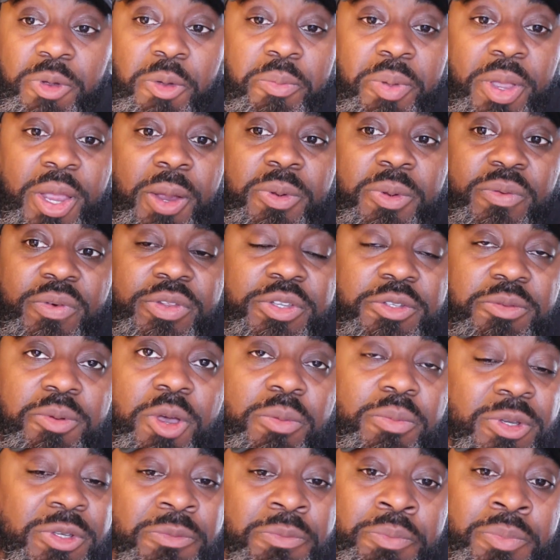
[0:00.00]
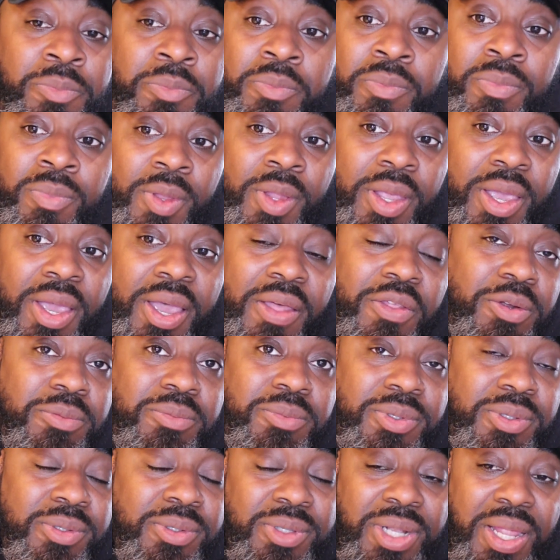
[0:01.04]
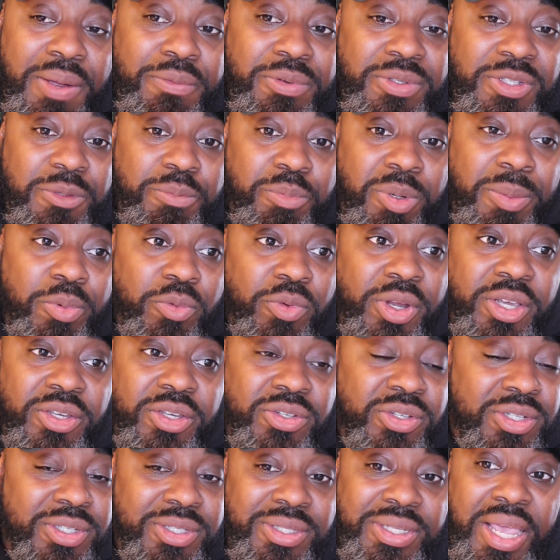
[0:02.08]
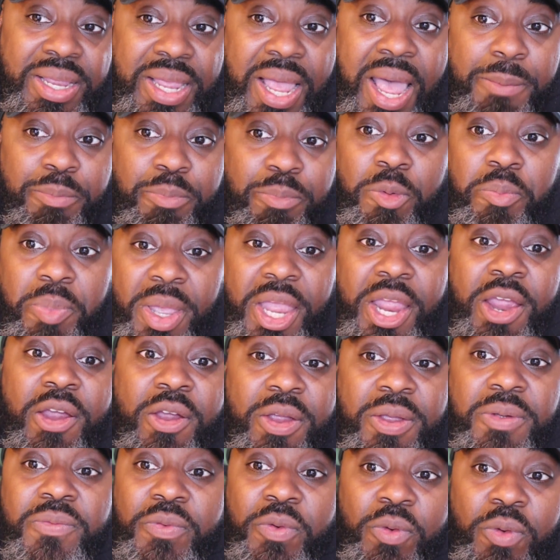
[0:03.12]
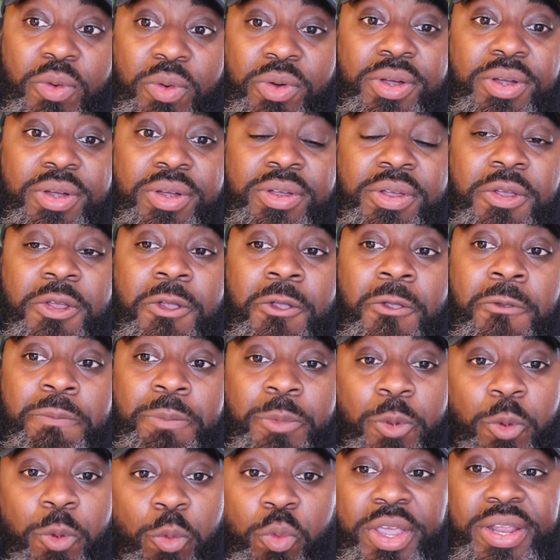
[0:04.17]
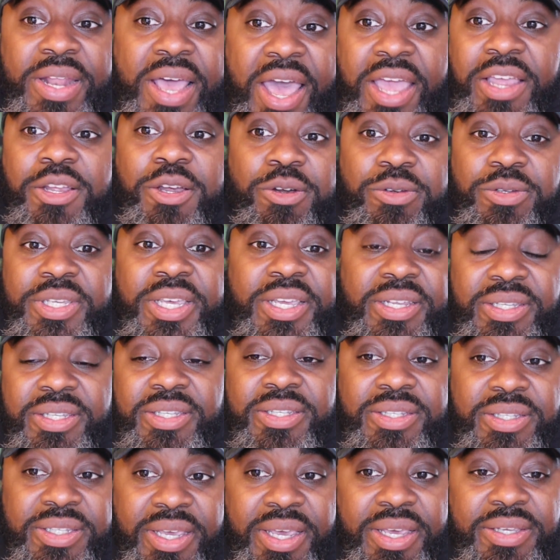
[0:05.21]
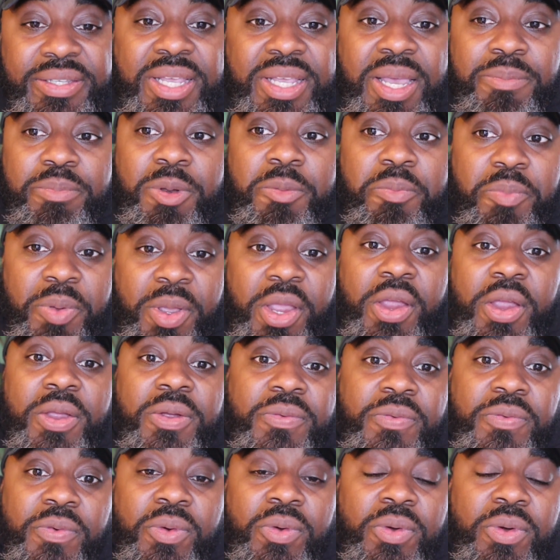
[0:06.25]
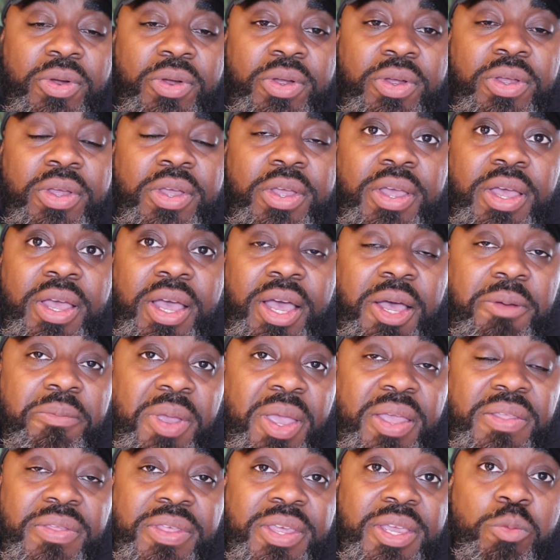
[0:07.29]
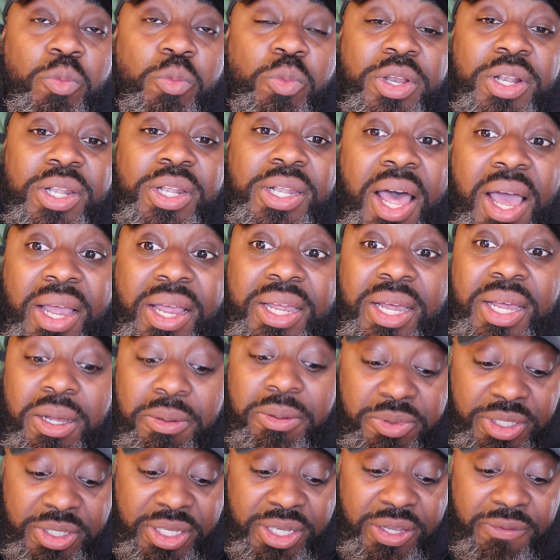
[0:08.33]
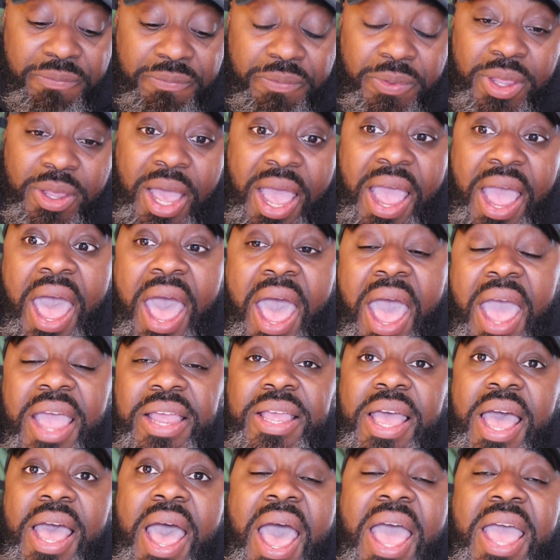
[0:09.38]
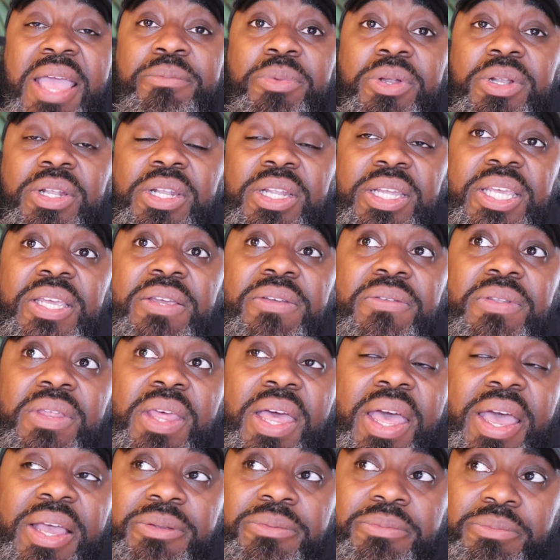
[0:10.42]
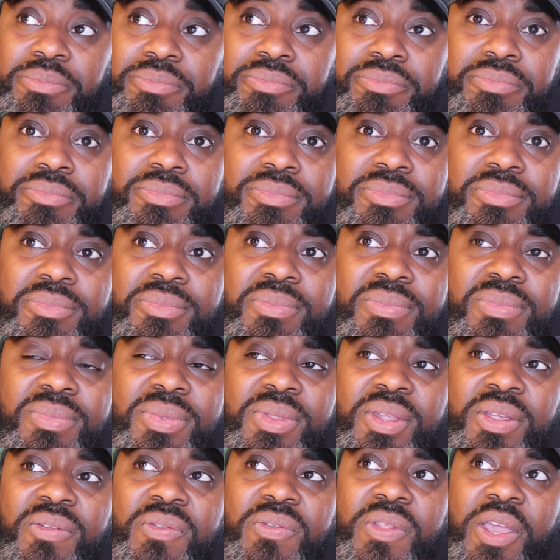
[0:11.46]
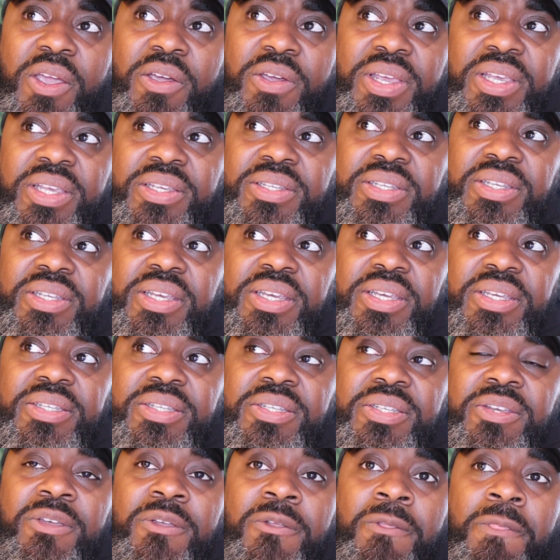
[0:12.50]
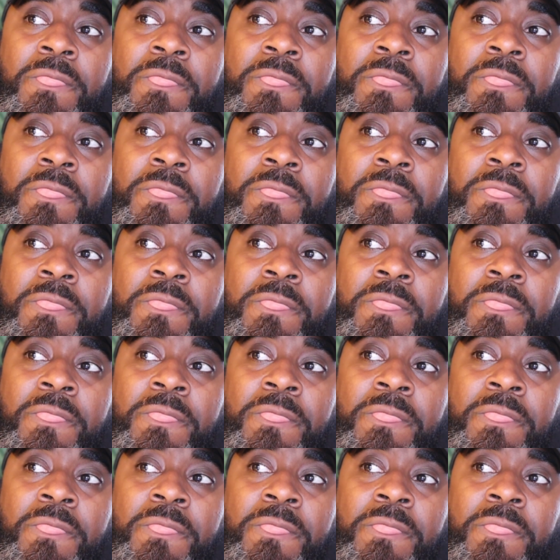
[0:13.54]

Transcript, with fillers: prepare me for this moment. Other levels of preparation is like, I'm preparing for when I go take this test. I'm preparing for, um, and then when luck comes in, I I believe that there is this